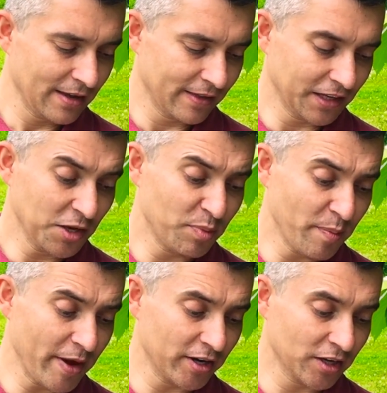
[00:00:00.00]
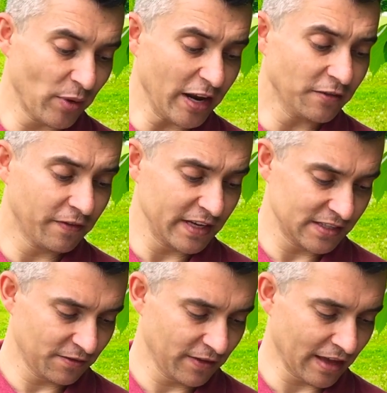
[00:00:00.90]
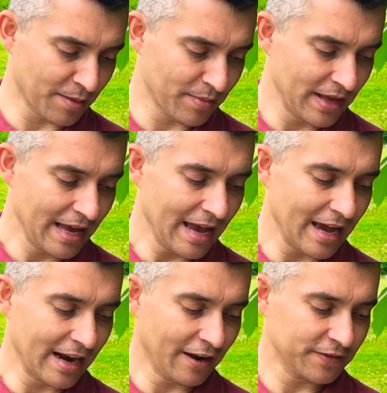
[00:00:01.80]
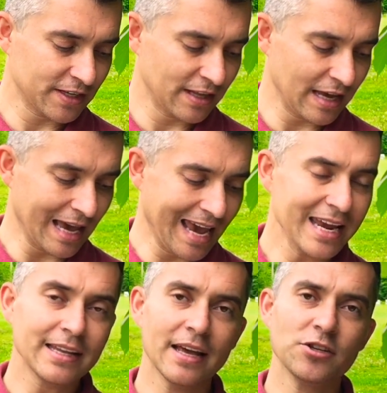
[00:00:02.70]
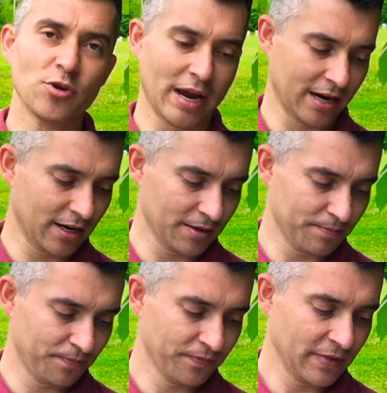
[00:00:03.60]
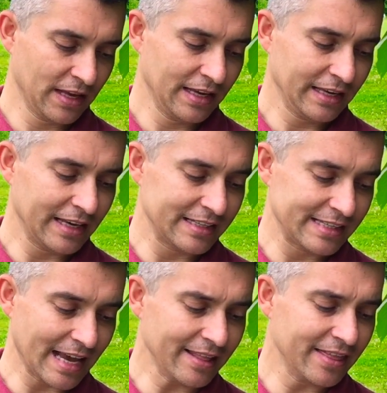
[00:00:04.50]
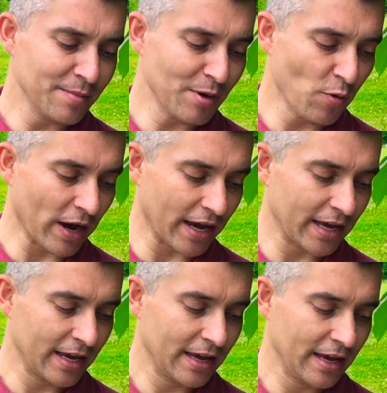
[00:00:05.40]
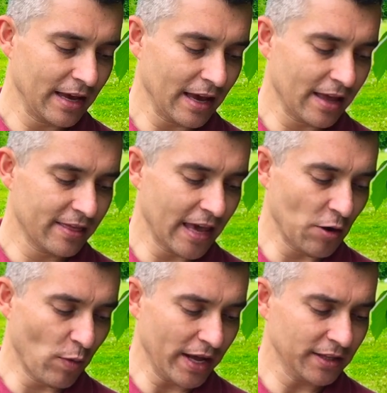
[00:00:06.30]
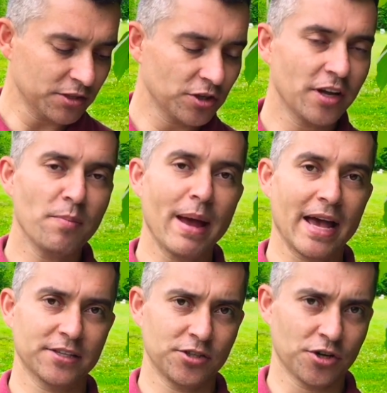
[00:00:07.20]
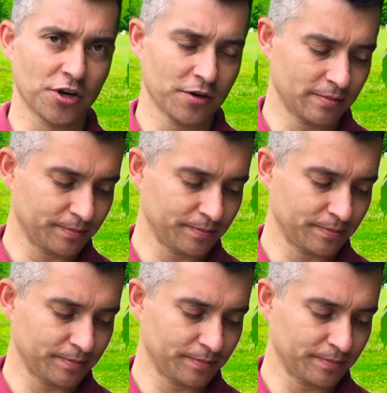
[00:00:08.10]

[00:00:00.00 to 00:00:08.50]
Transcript: Then he prepared a great feast for them, and after they ate and drank, he sent them away, and they went to their master.